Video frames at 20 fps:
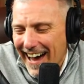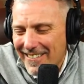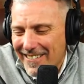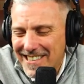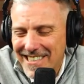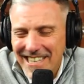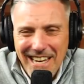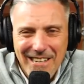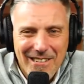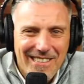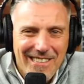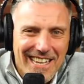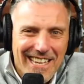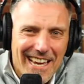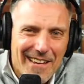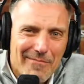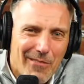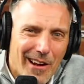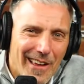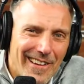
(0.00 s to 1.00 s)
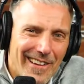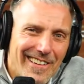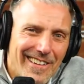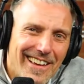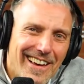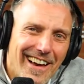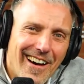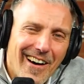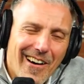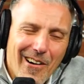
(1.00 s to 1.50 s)
I would say you did, brother.
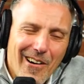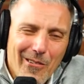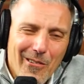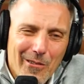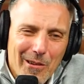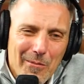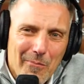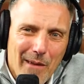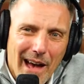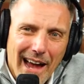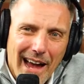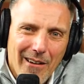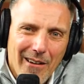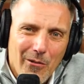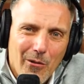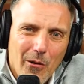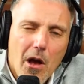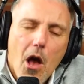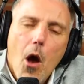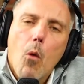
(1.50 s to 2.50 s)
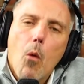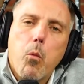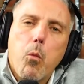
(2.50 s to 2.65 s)
Holy mackerel!